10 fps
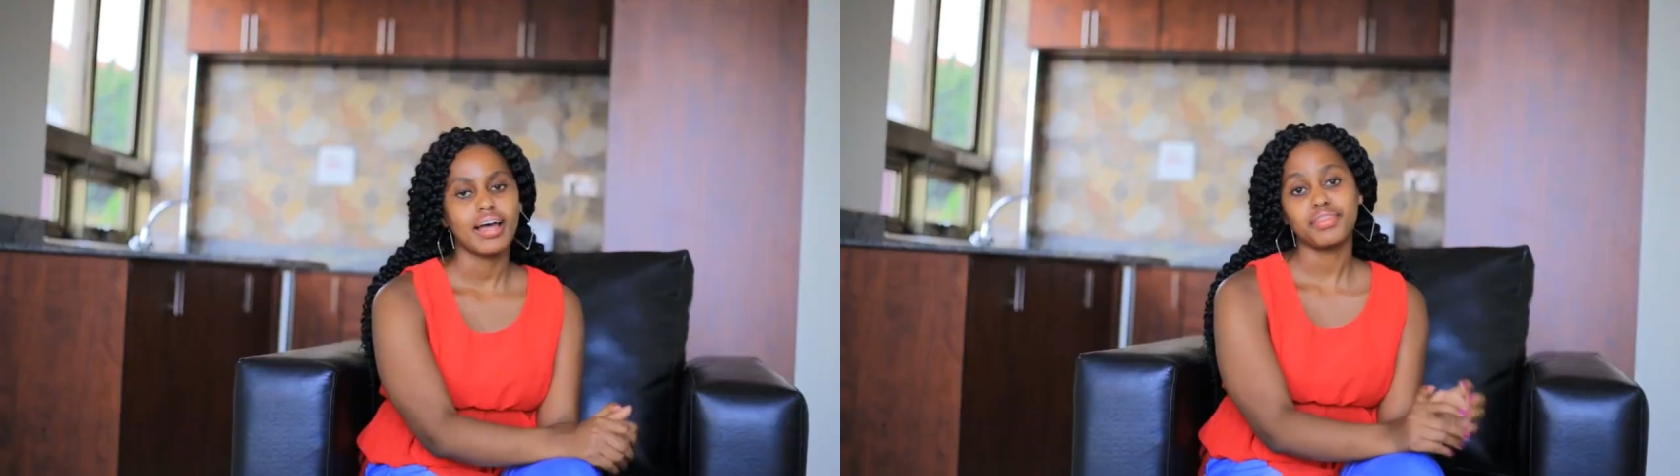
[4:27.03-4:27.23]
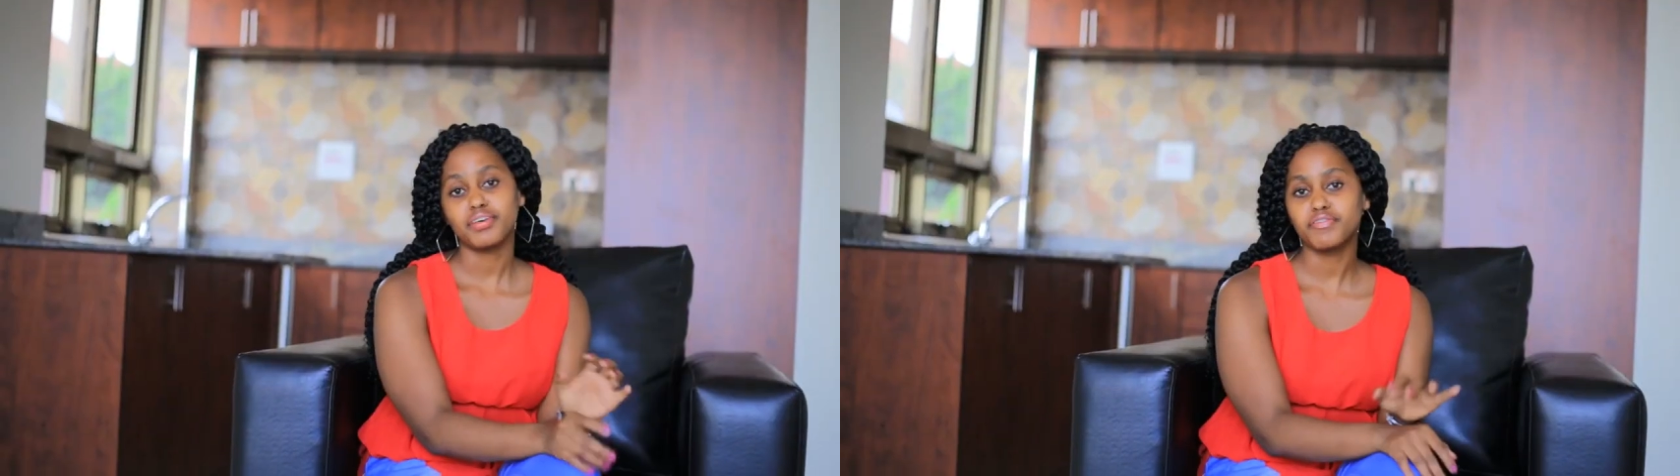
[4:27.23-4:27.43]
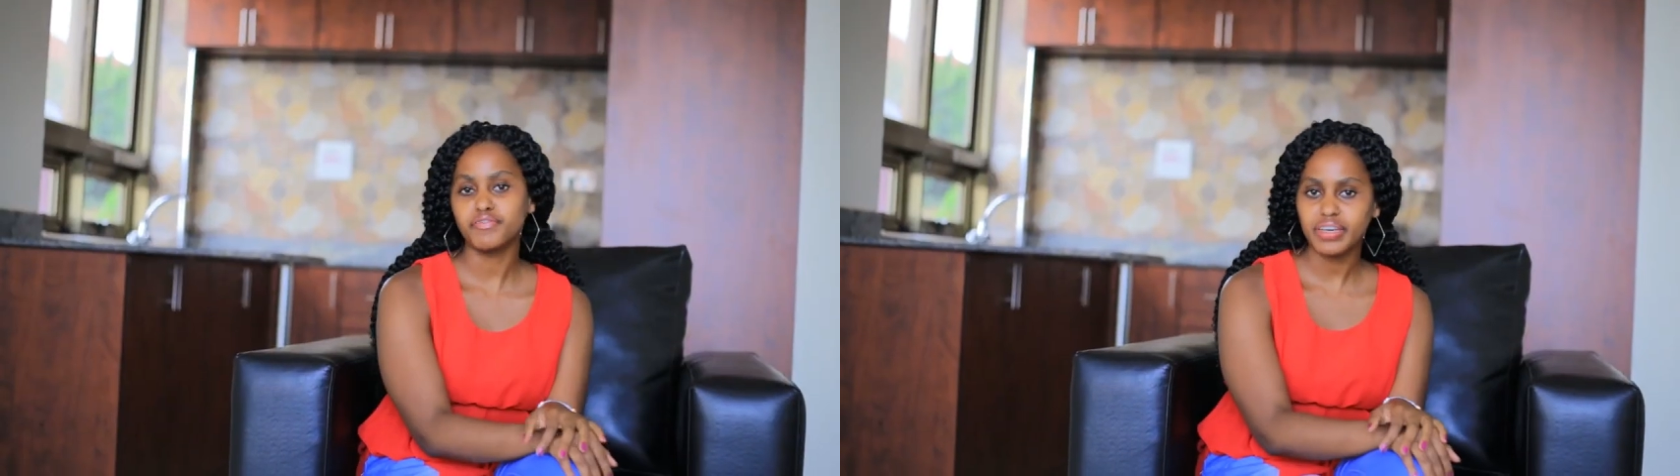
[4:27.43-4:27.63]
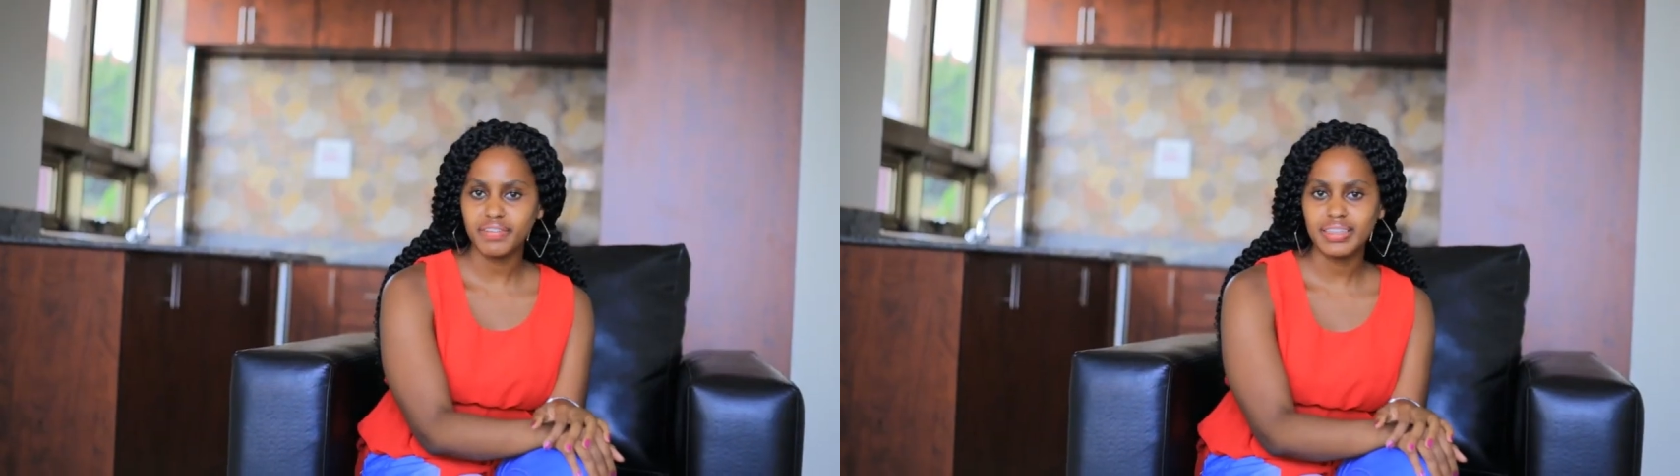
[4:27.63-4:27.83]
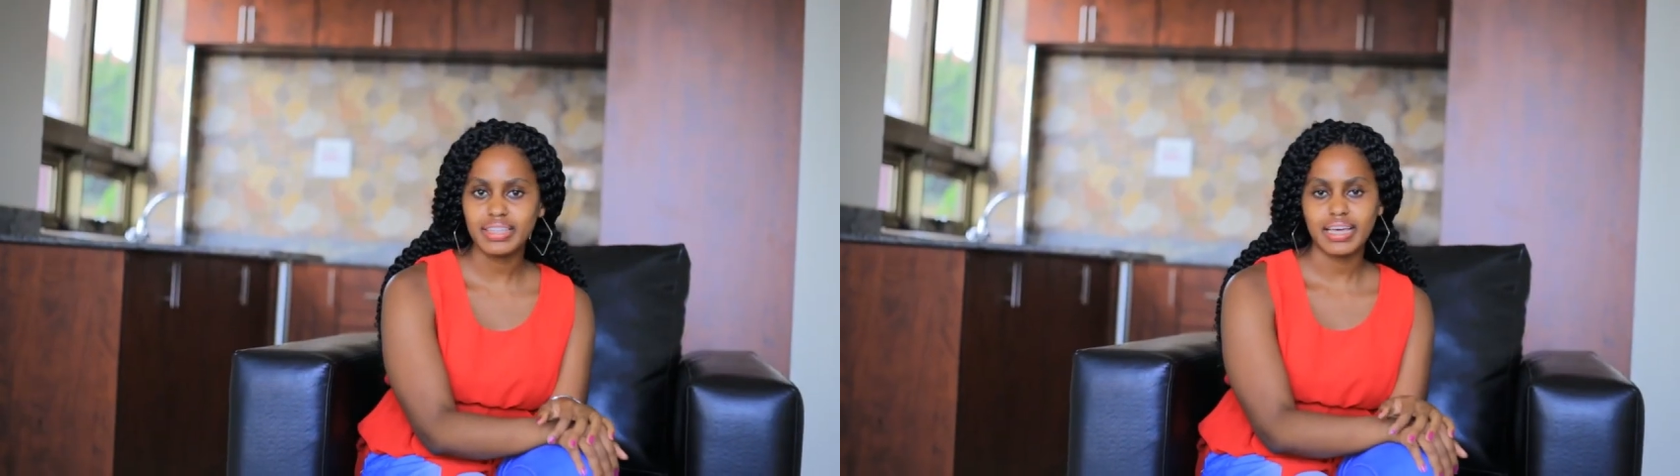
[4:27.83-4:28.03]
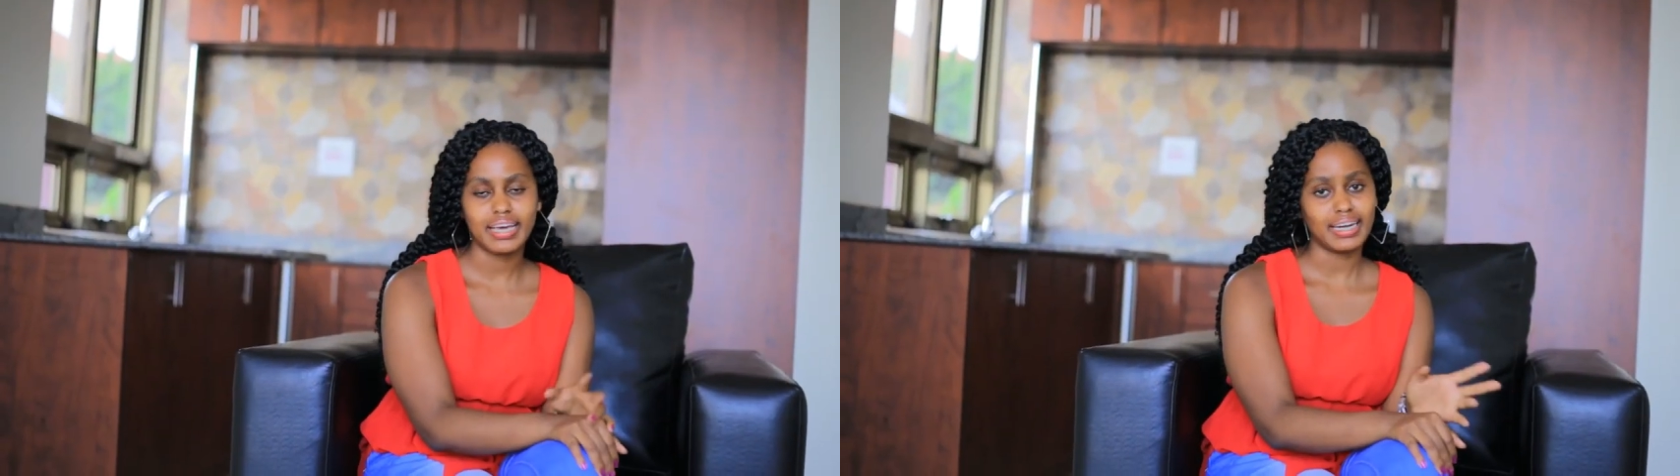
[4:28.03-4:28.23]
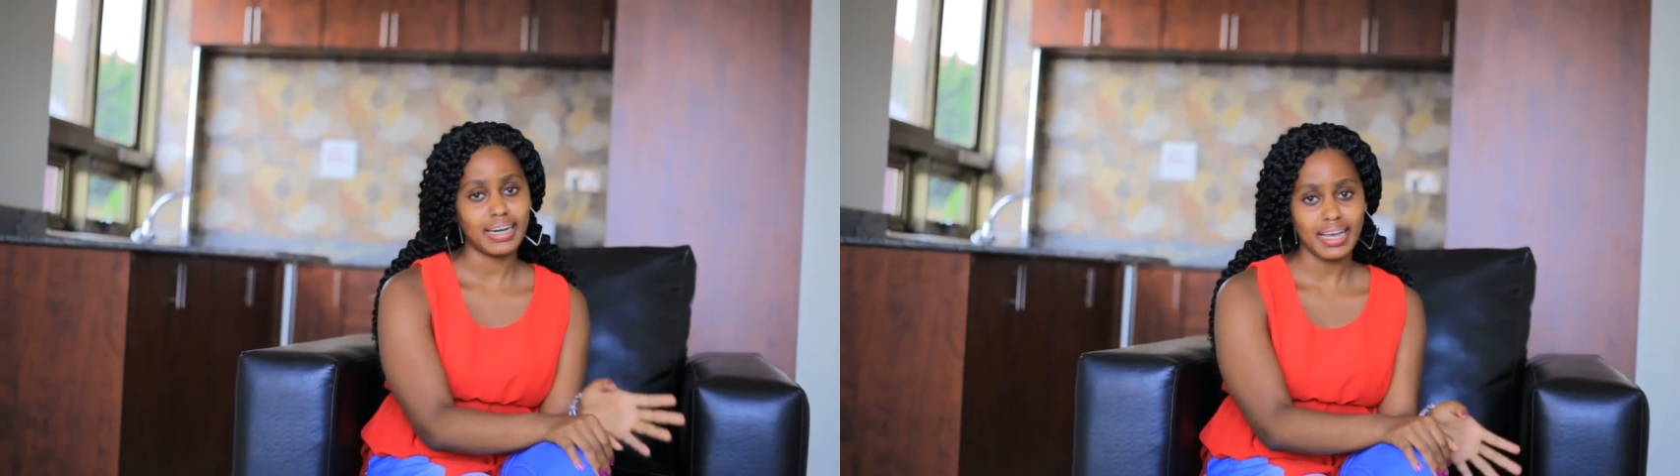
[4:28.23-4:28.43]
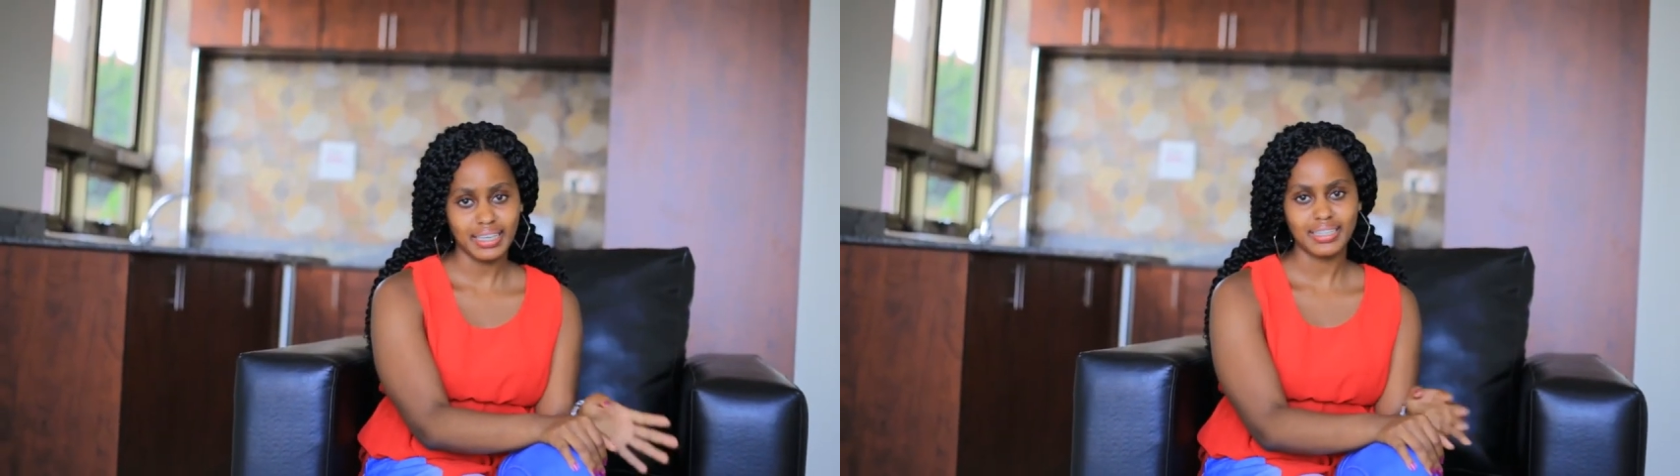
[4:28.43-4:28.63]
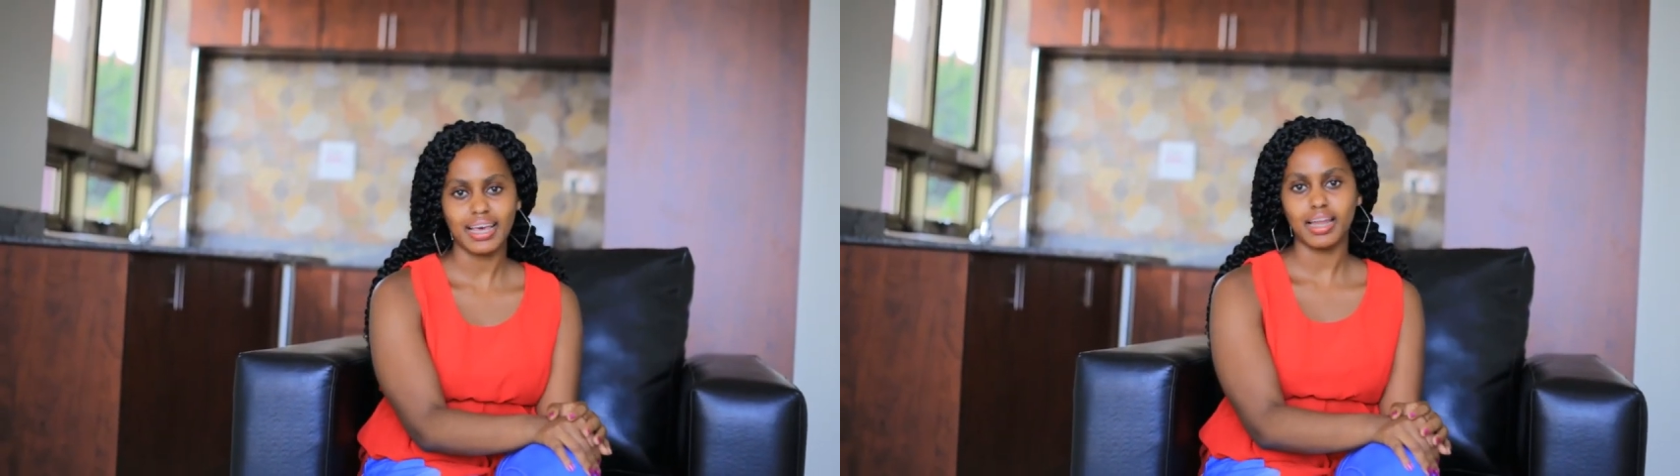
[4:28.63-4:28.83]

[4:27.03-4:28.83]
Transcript: The fifth and last